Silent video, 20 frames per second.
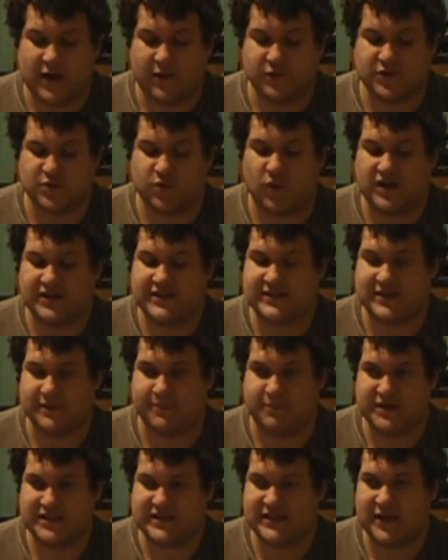that was once a
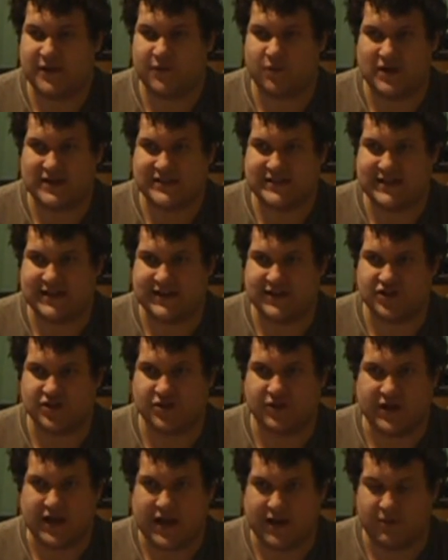busy
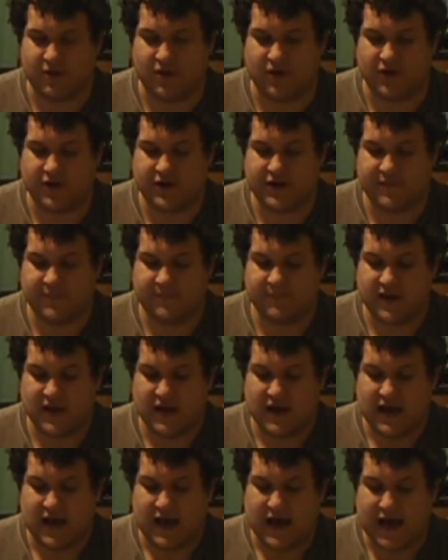residential neighborhood.
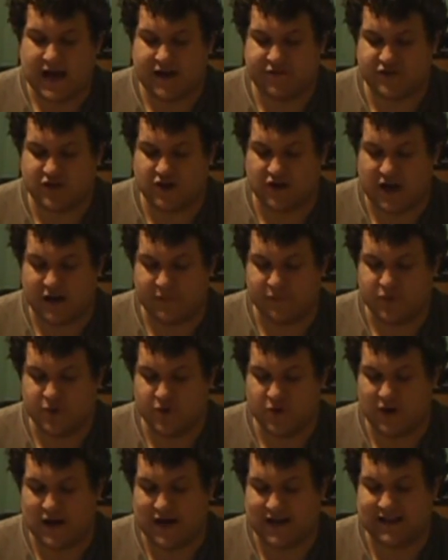After
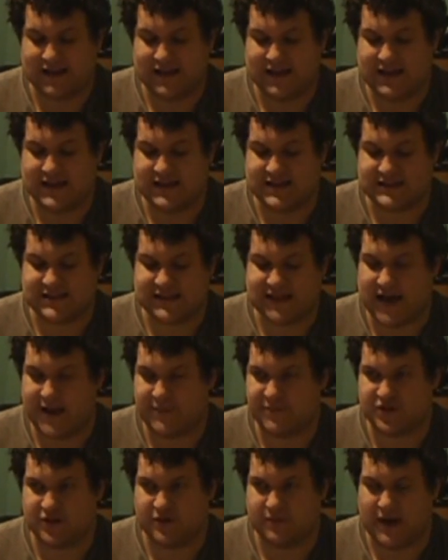Abu Ali is
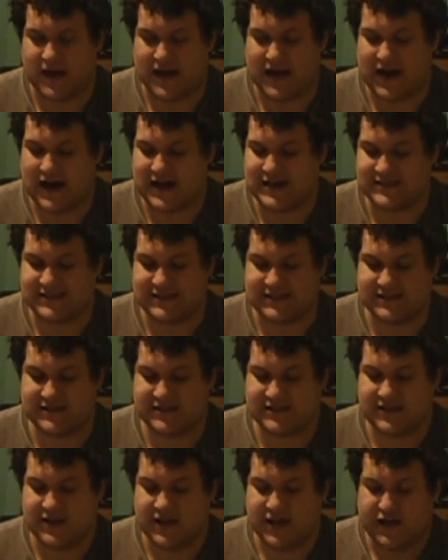captured by
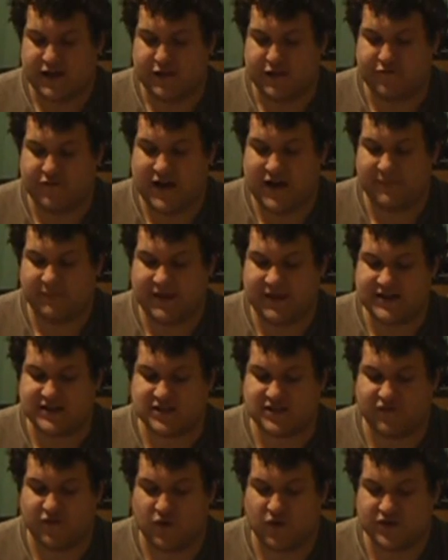ISIS, the family
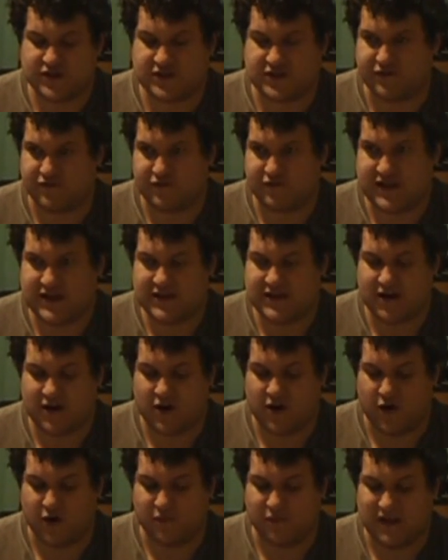is forced to flee
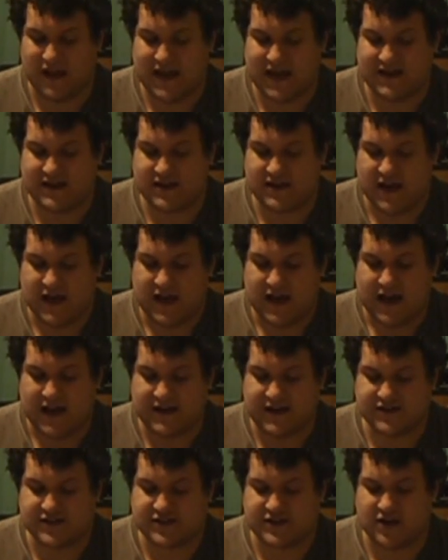their homeland
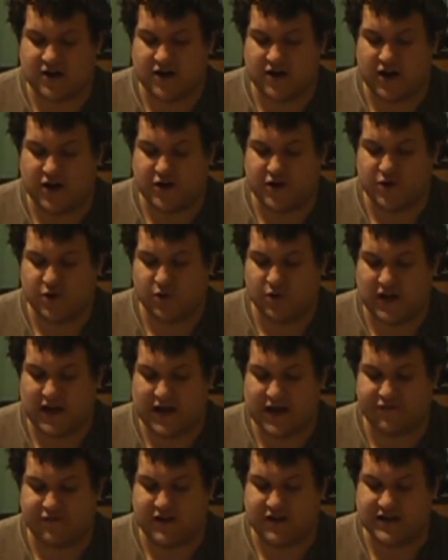and to start a new
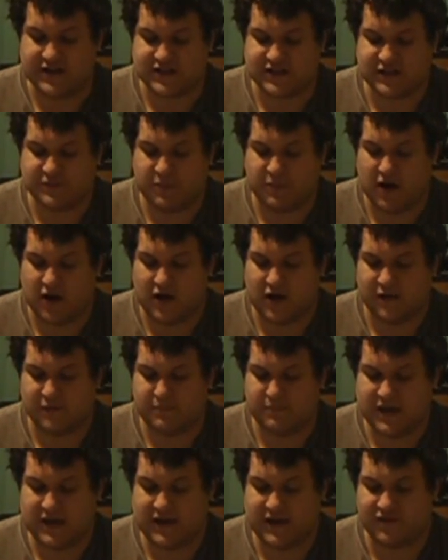life in a small
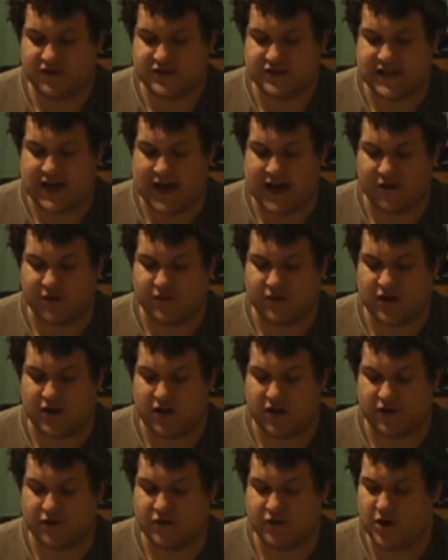medieval town
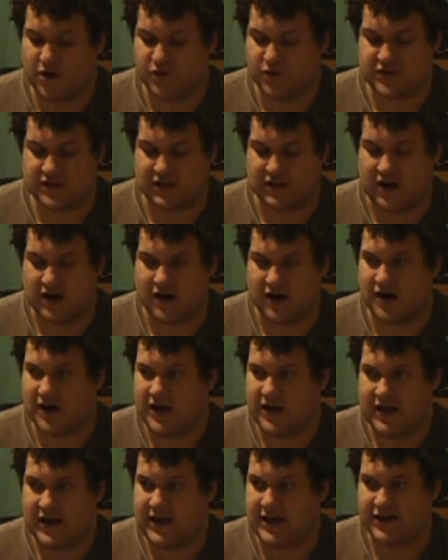called Goslar
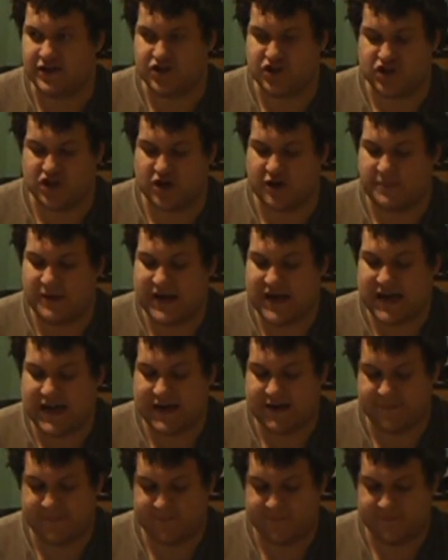in
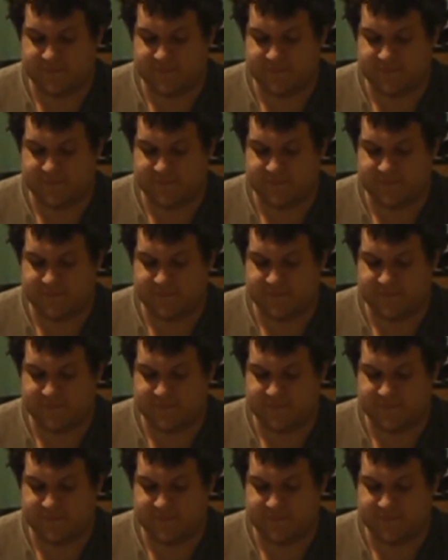Germany.